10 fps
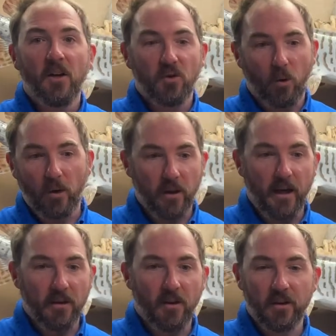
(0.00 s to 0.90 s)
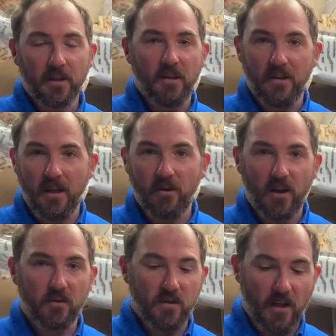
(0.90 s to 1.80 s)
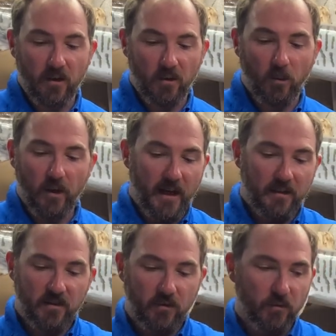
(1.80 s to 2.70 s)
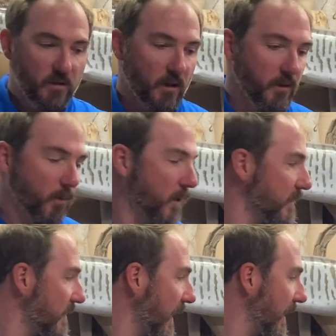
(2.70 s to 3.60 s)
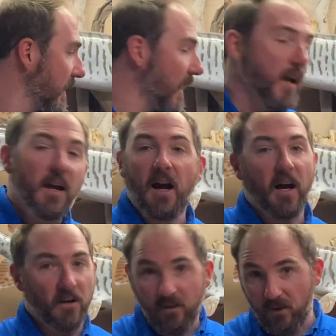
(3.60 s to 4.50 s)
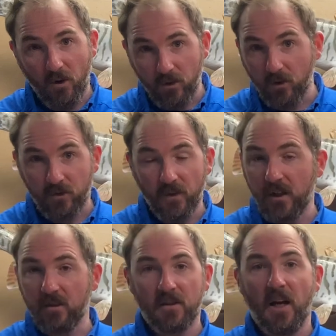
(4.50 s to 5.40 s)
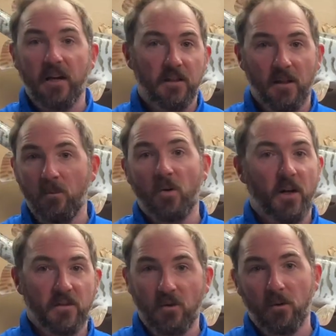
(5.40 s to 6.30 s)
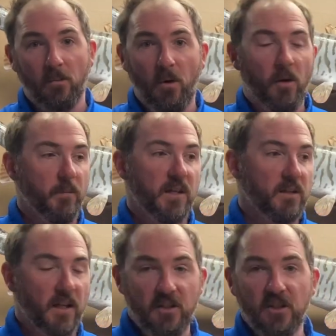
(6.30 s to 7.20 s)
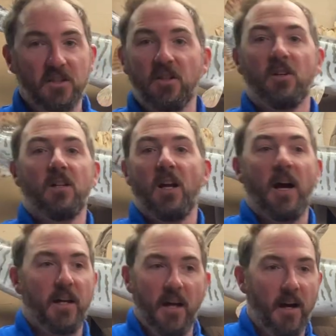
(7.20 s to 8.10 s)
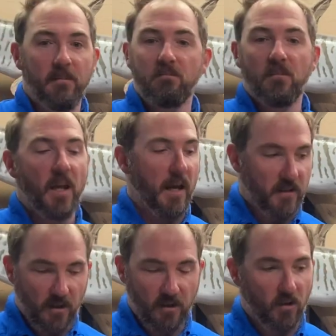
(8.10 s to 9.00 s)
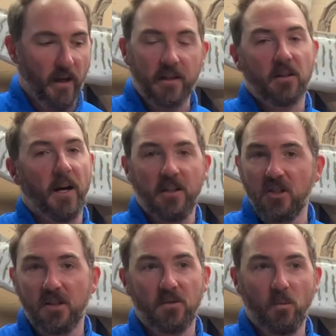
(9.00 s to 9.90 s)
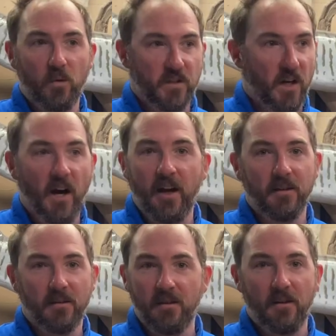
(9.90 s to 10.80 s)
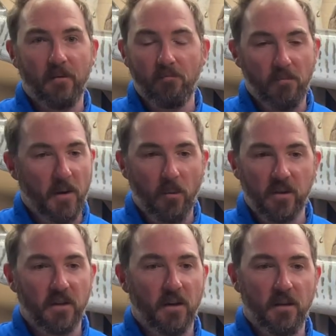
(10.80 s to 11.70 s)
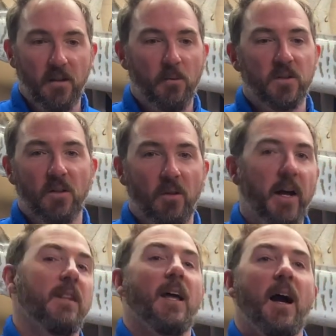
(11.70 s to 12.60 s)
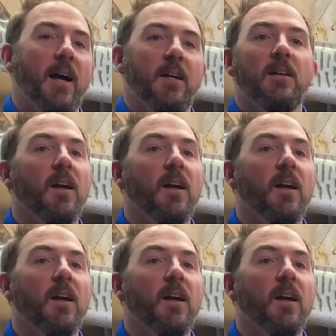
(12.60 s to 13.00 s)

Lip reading: toy line looked, and the T-Rex was terrible and had screws on the one side. I don't even own those figures, guys, anymore. I sold them all because I just couldn't. I as a collector, I just was not. It was a line that I